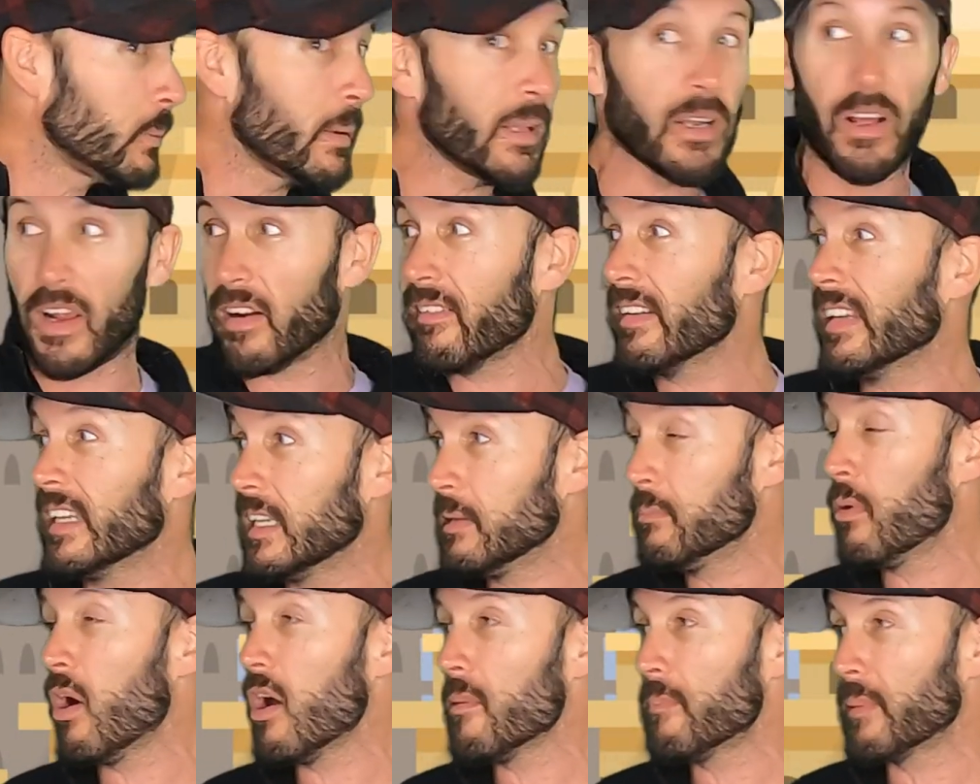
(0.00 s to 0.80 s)
about? I reckon
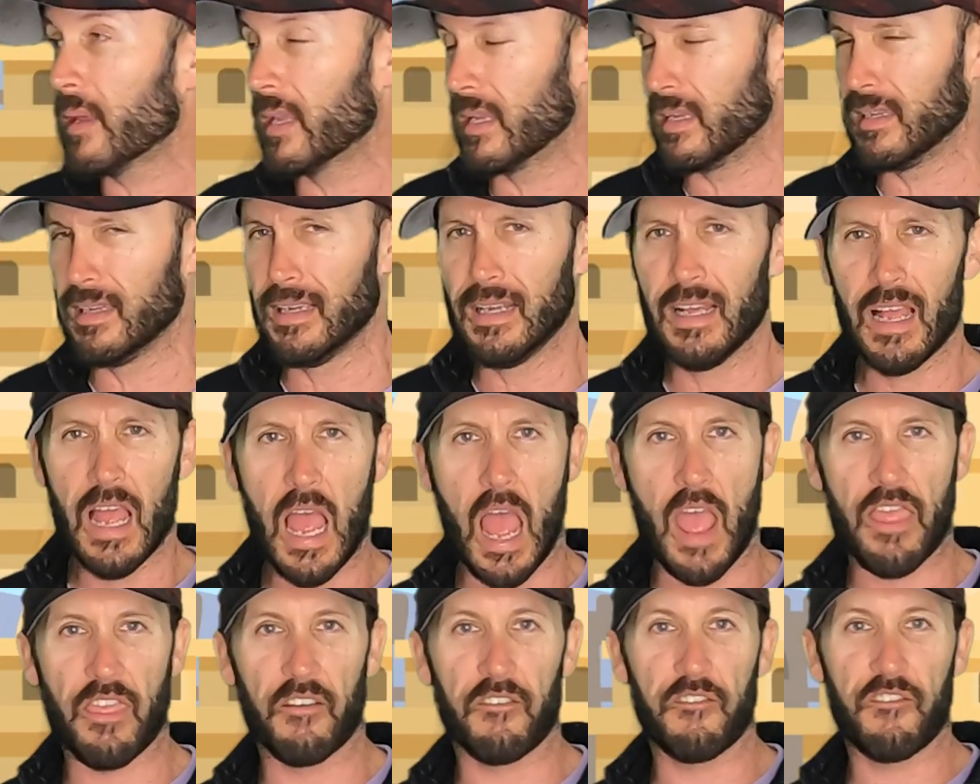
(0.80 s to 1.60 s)
he might be.
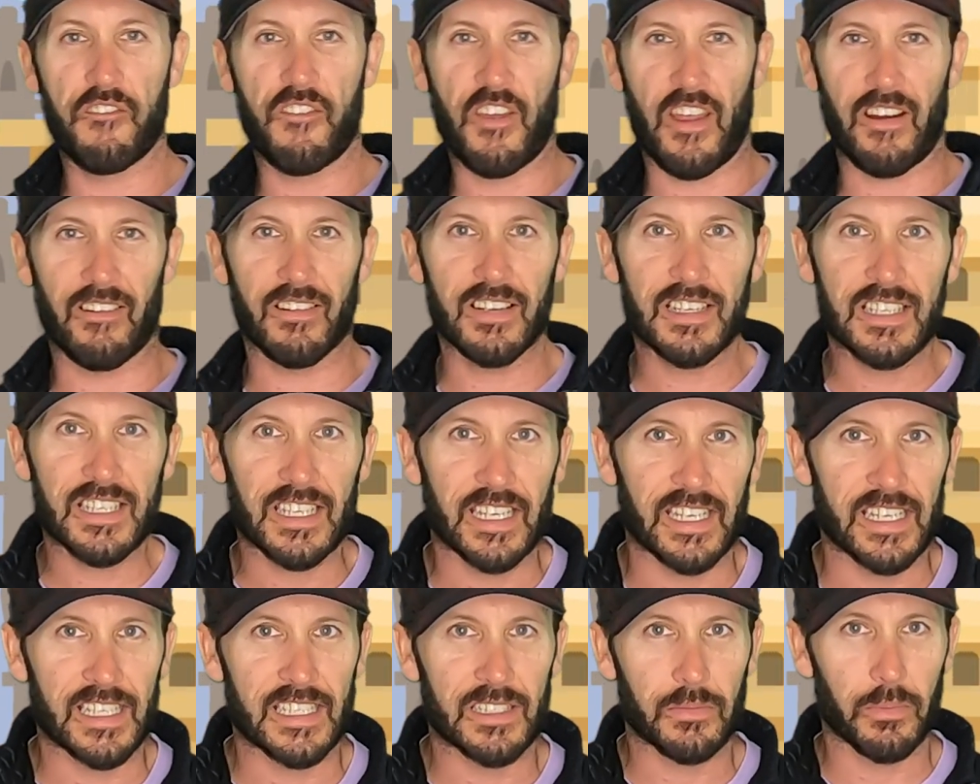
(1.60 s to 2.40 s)
And the
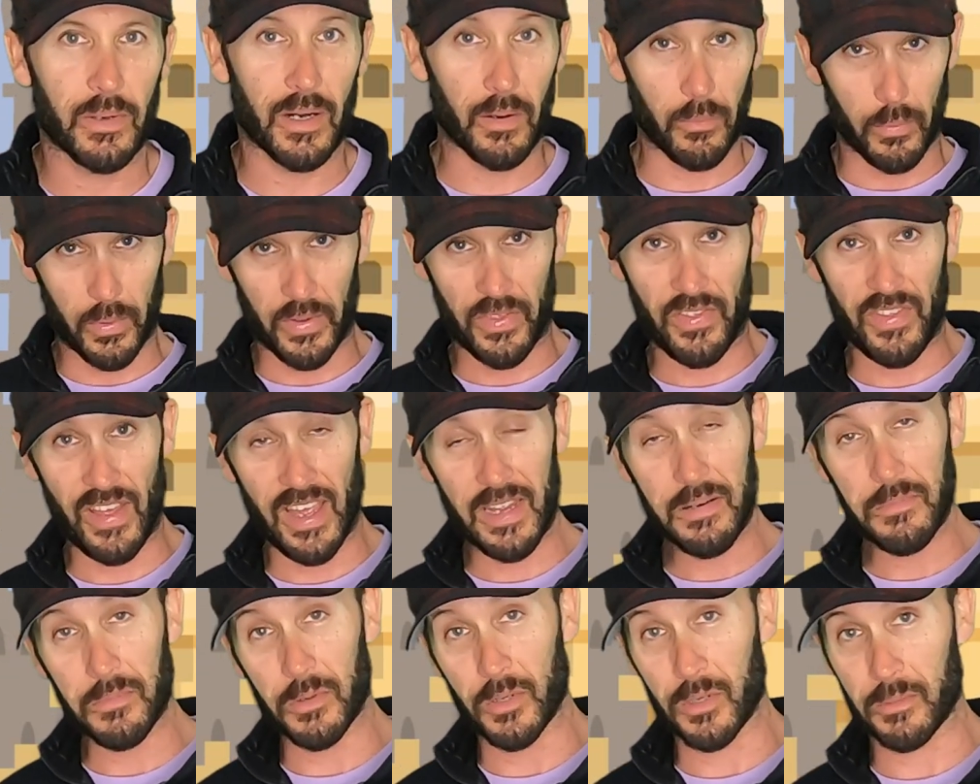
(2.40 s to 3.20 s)
Pharisees, well, when
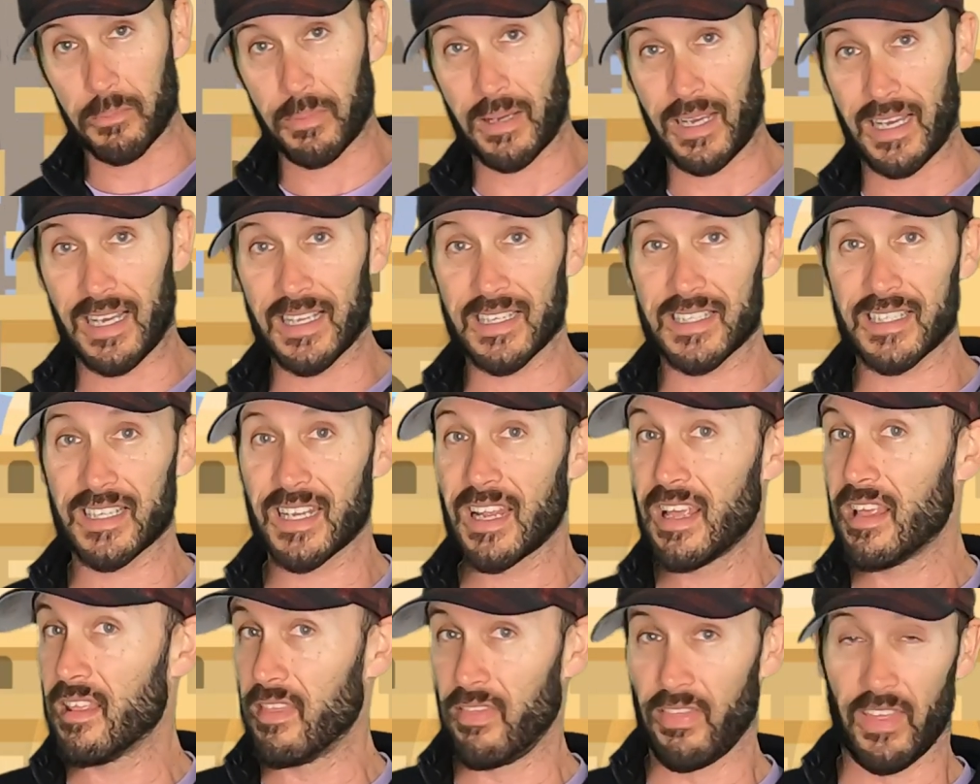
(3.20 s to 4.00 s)
they walked past,
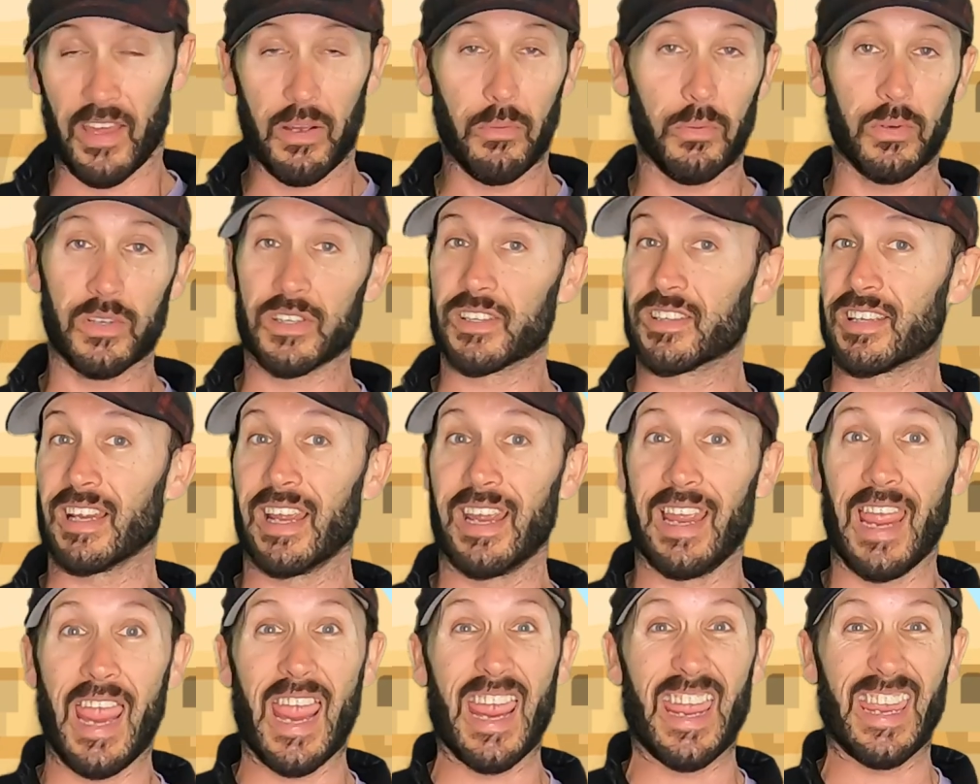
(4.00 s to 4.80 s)
they weren't
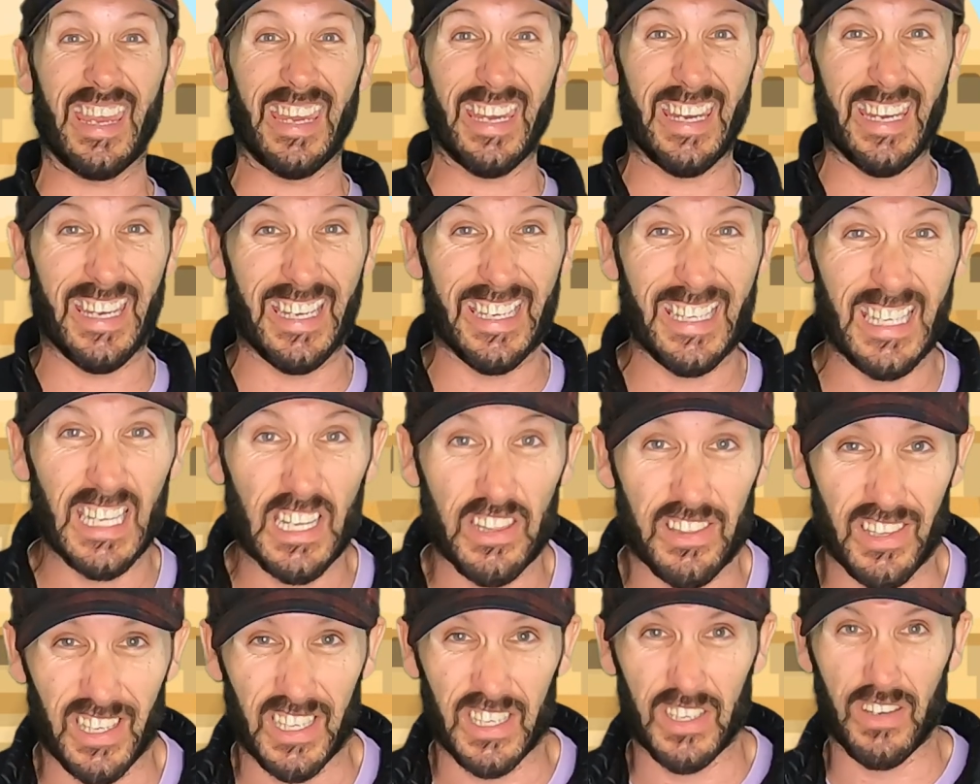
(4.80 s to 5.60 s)
saying
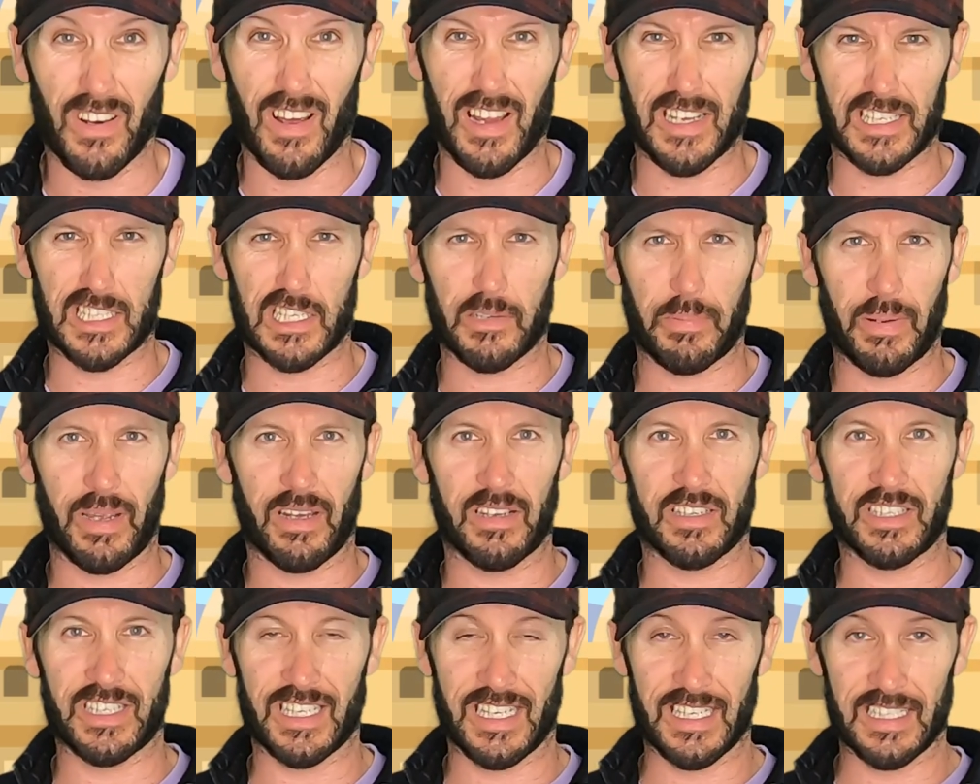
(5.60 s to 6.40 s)
anything nice
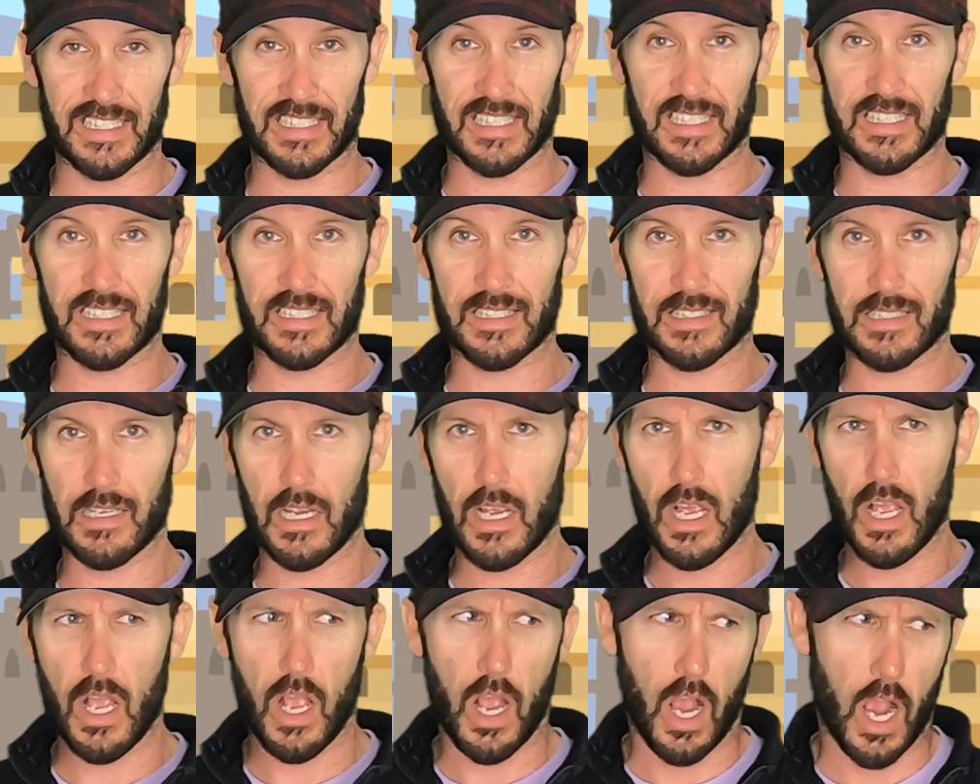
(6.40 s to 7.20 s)
about Jesus.
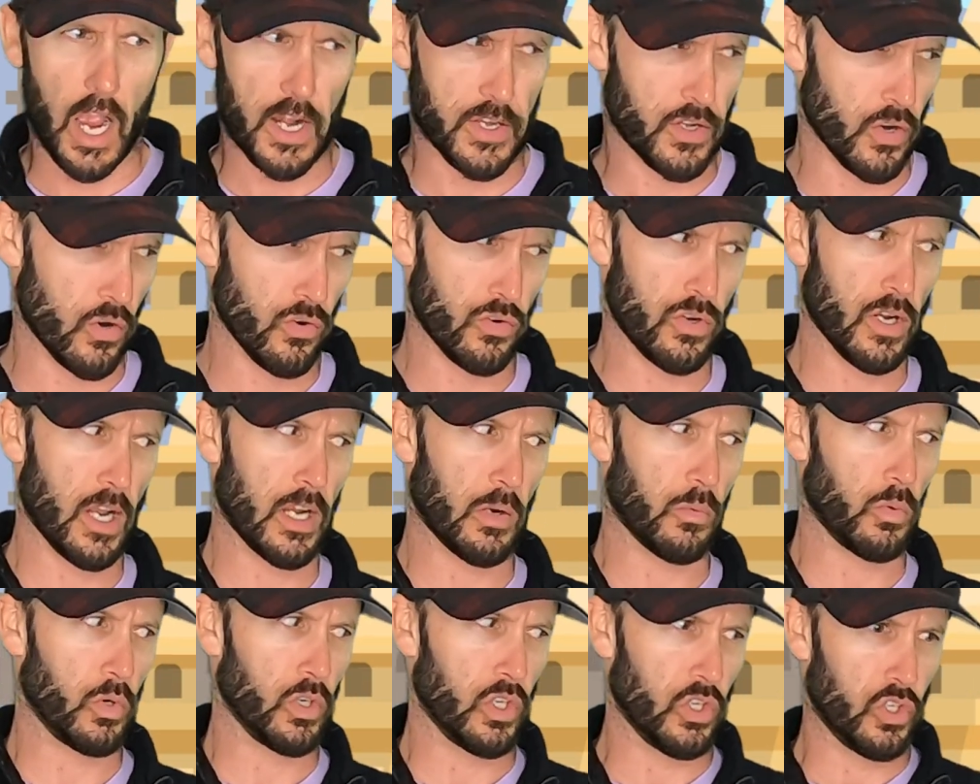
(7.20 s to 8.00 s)
I don't
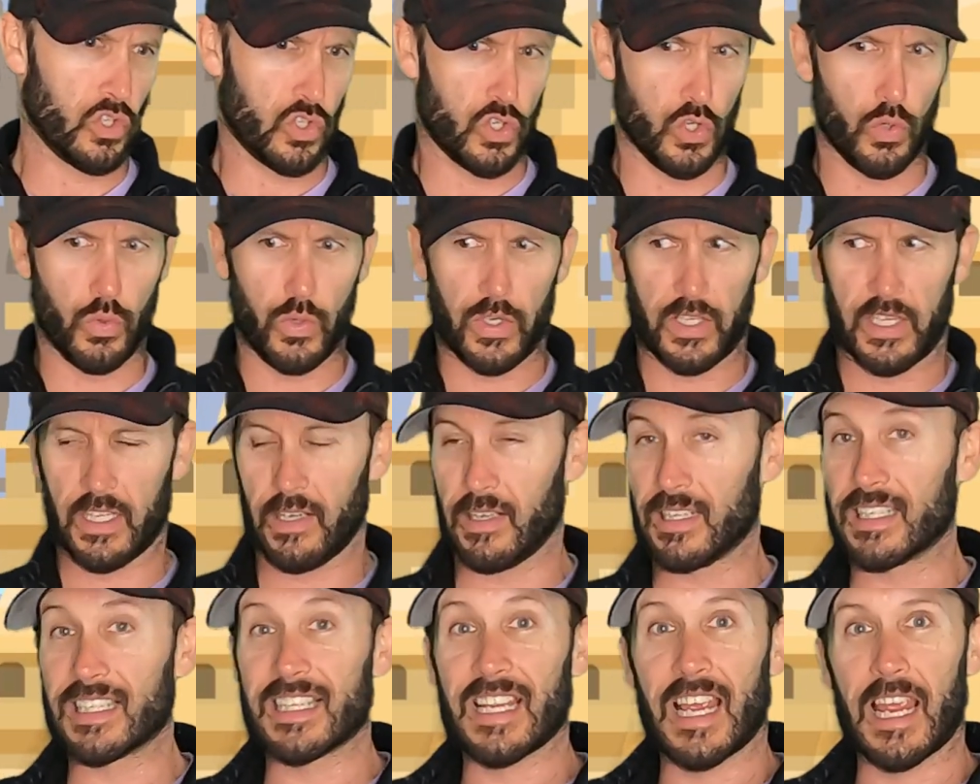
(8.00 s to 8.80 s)
like what he's doing,
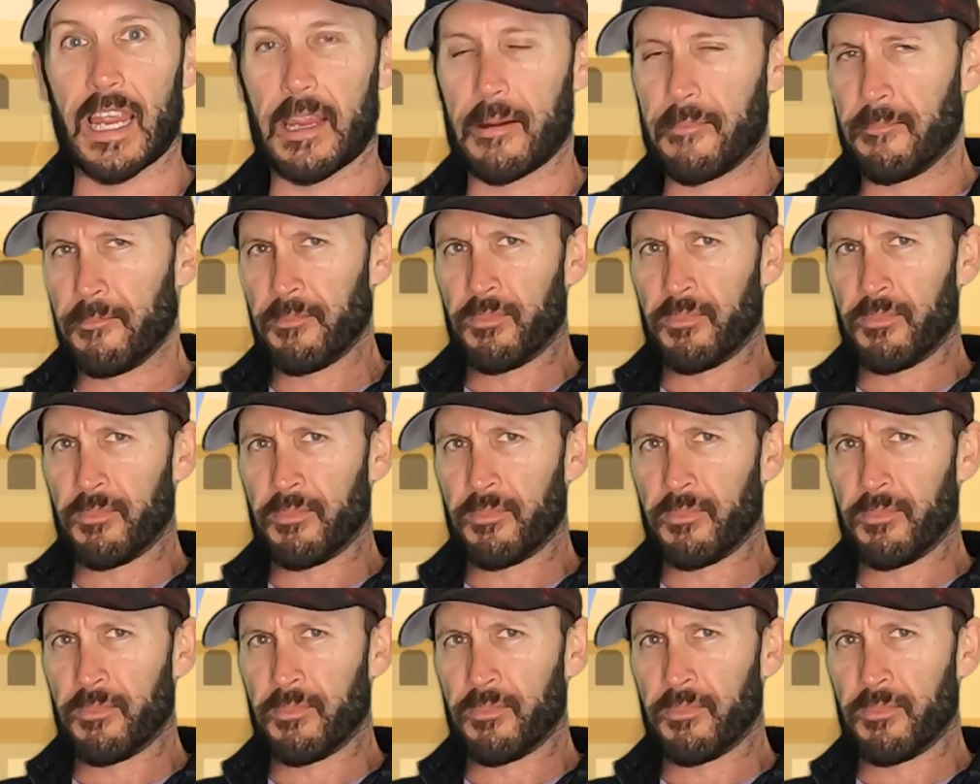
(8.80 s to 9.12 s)
they'd say.